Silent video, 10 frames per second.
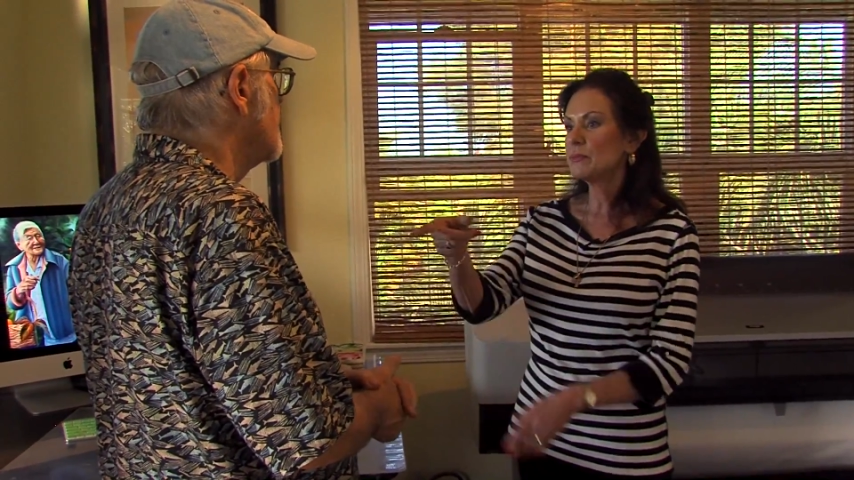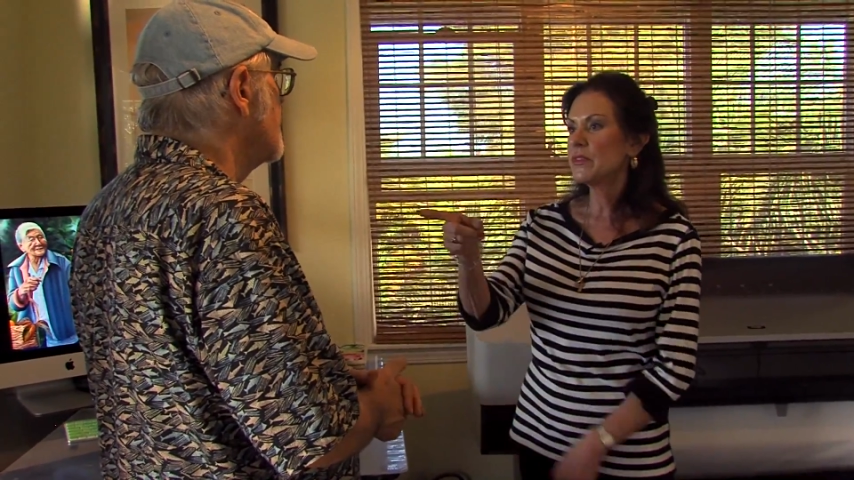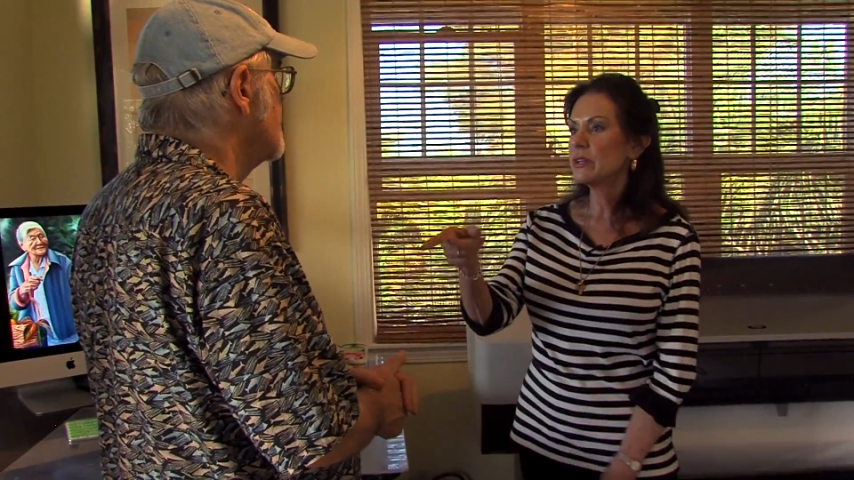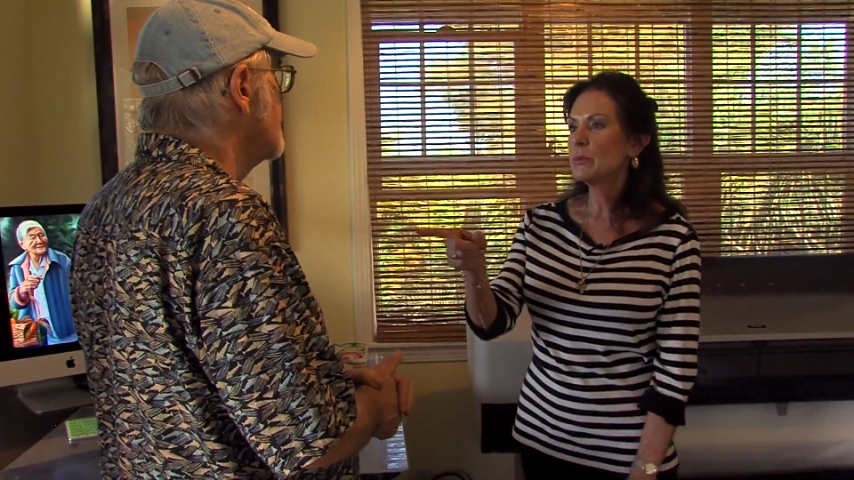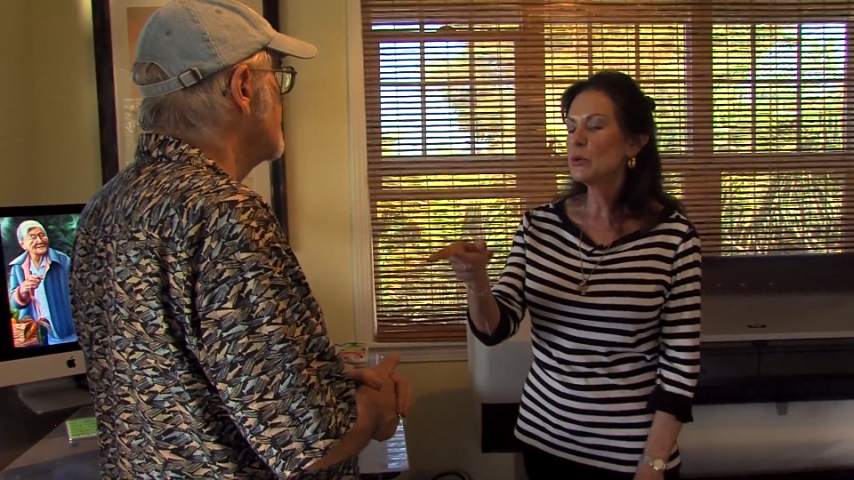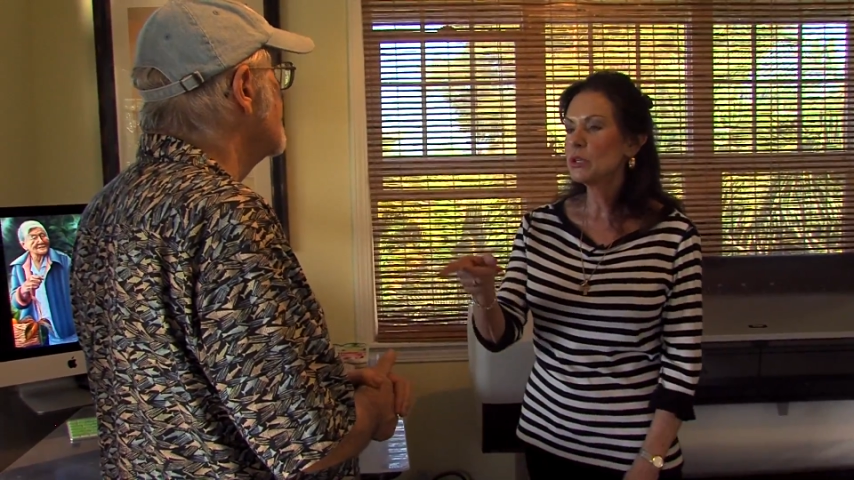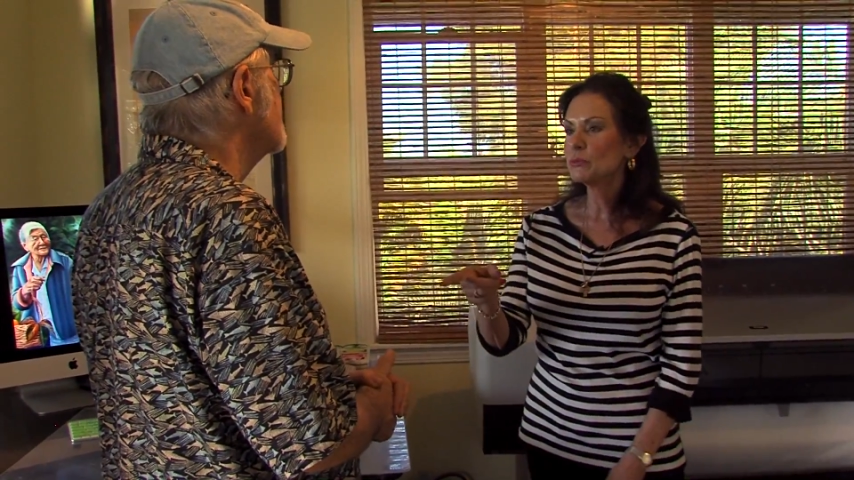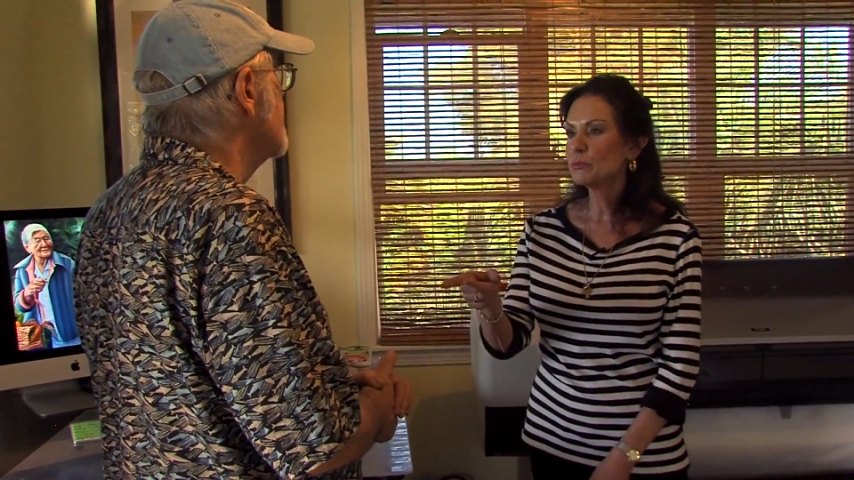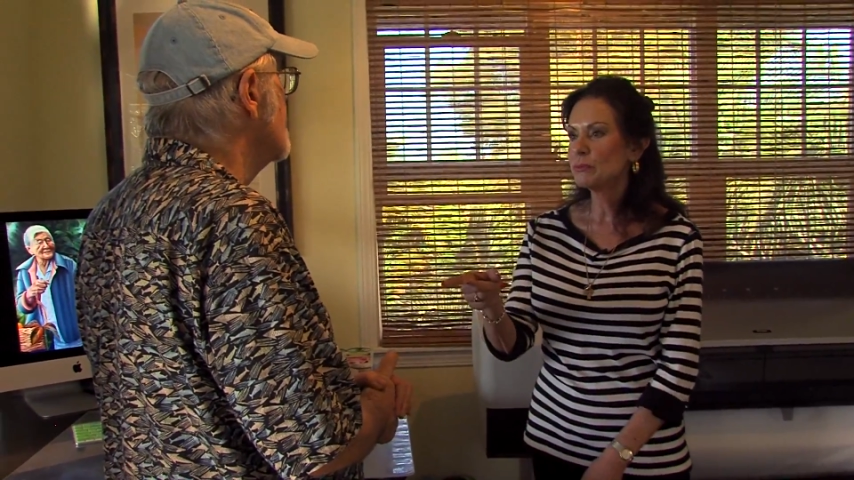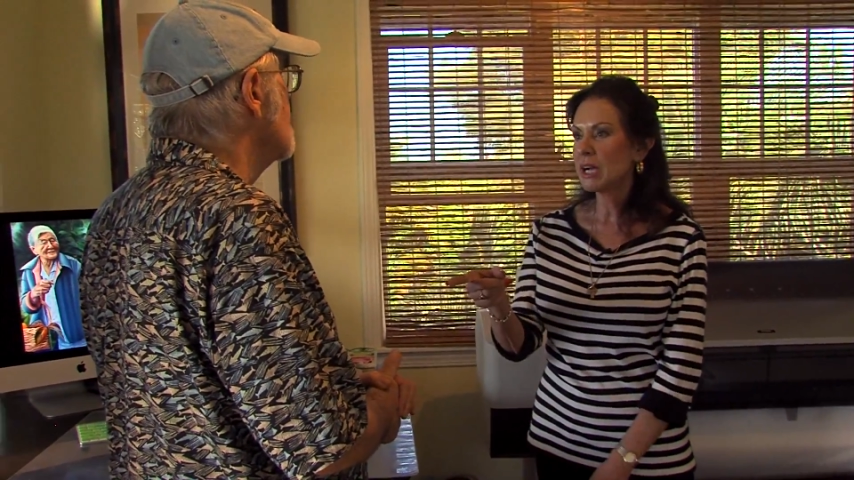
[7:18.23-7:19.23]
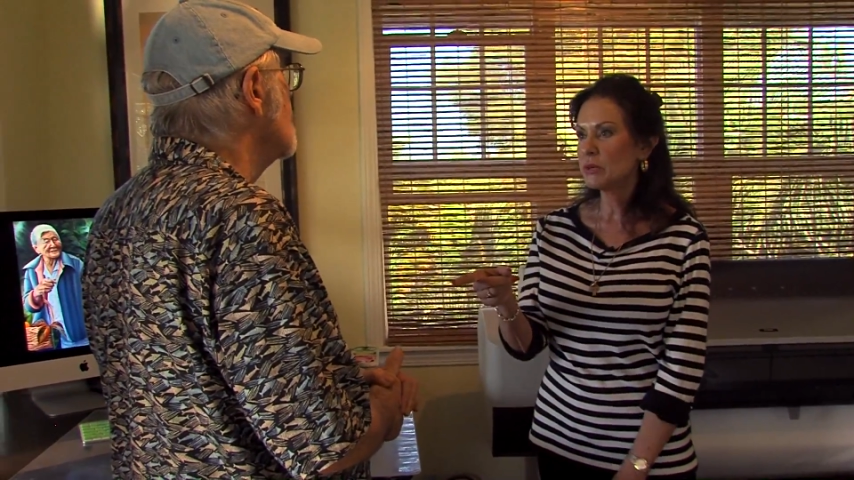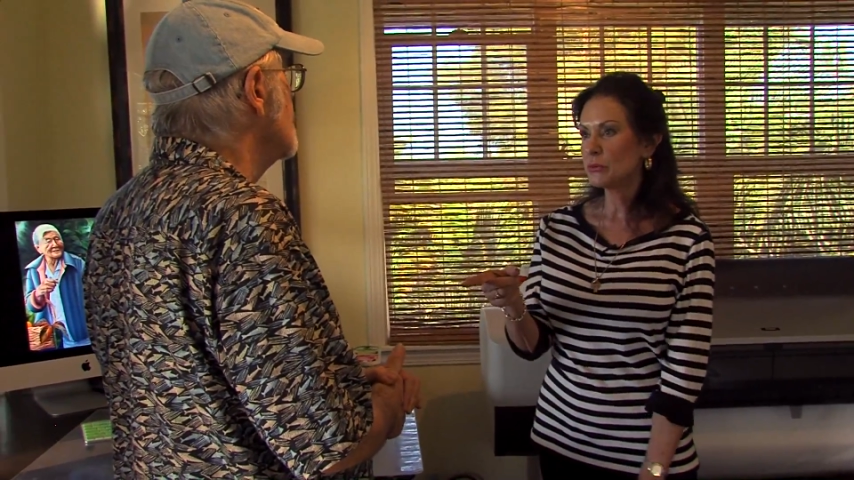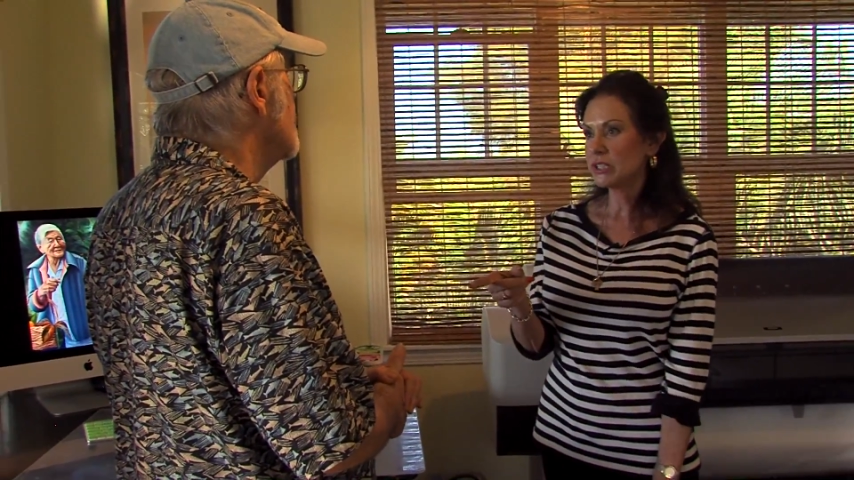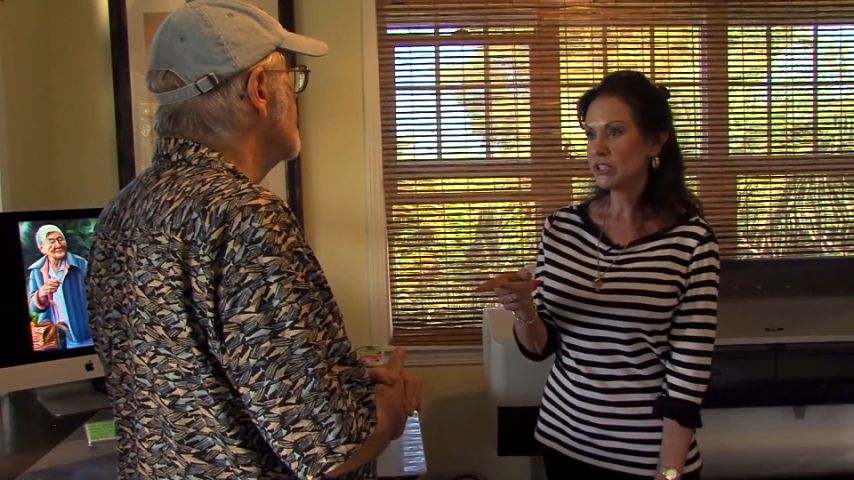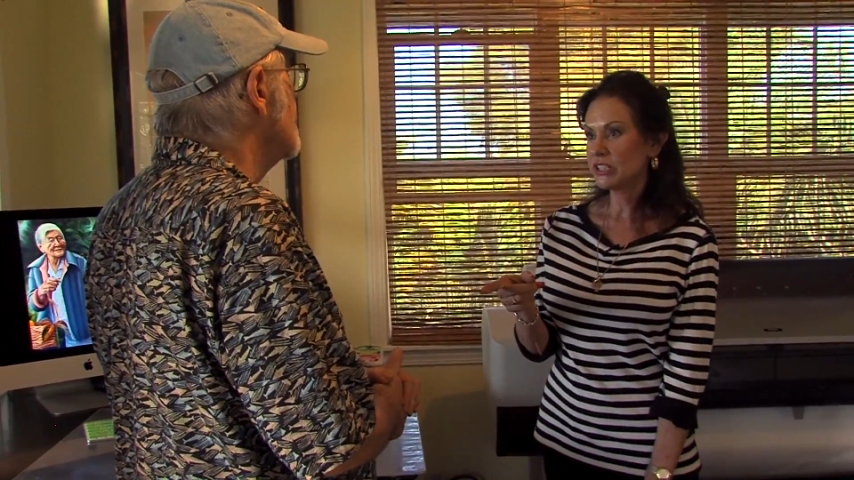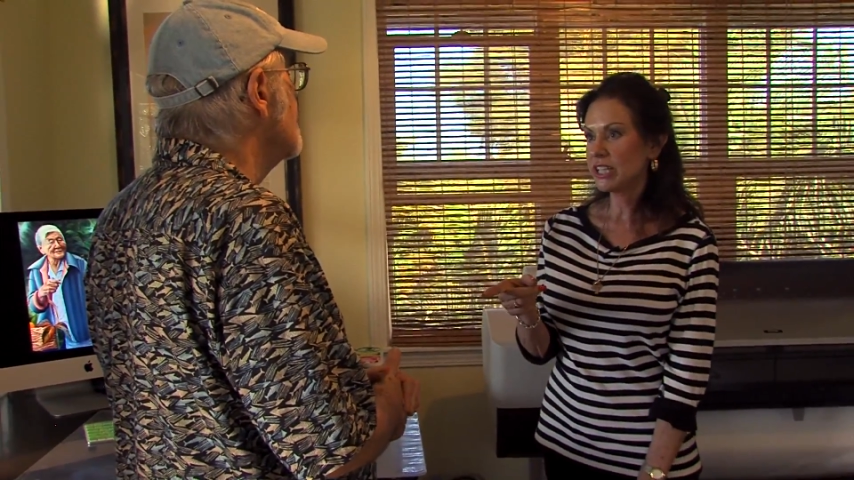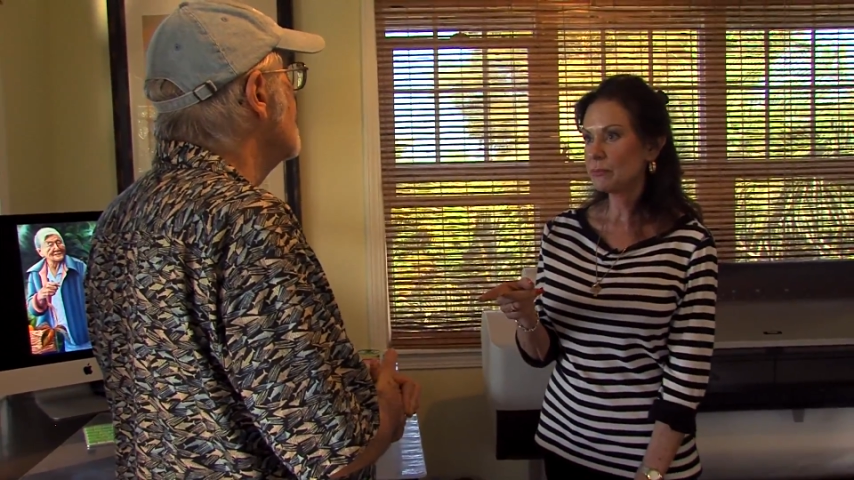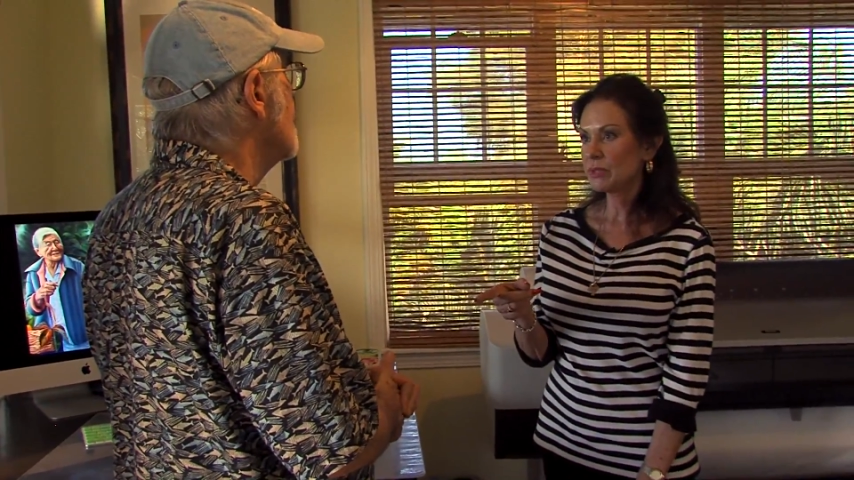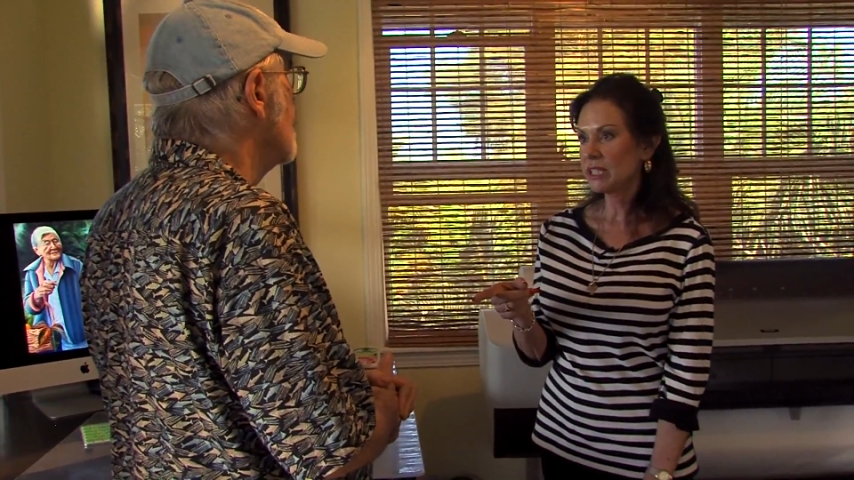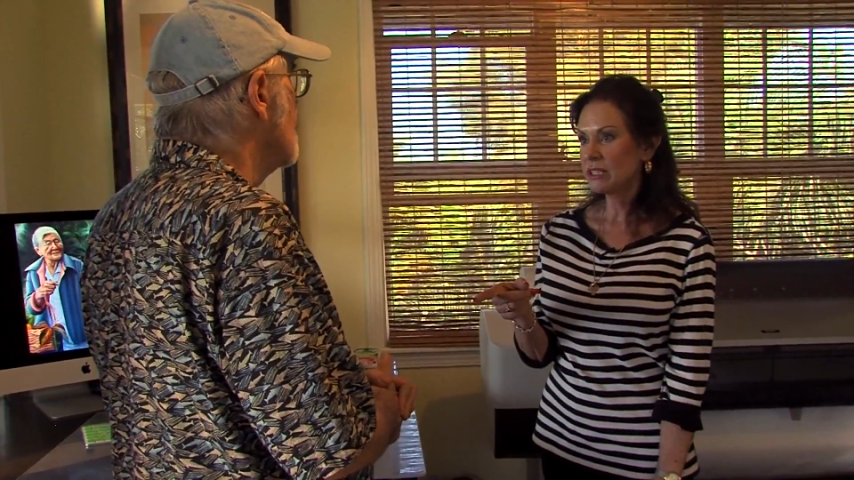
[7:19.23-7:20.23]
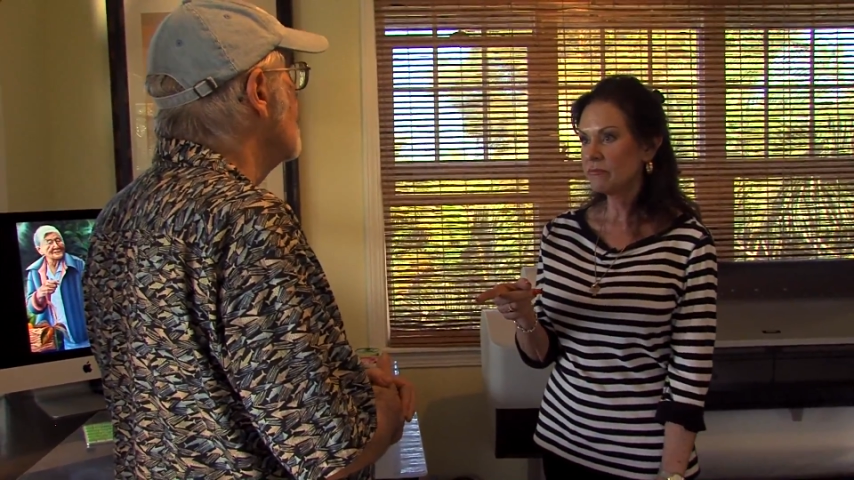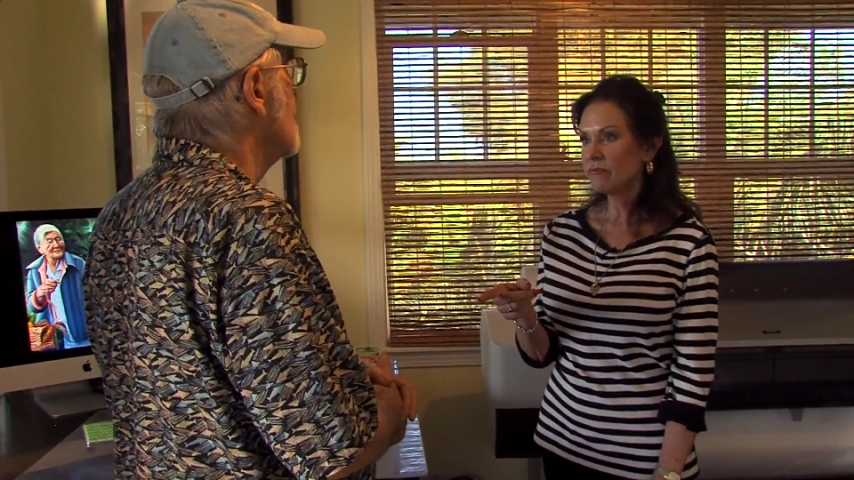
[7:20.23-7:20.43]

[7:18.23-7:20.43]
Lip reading: the poem by Rudyard Kipling.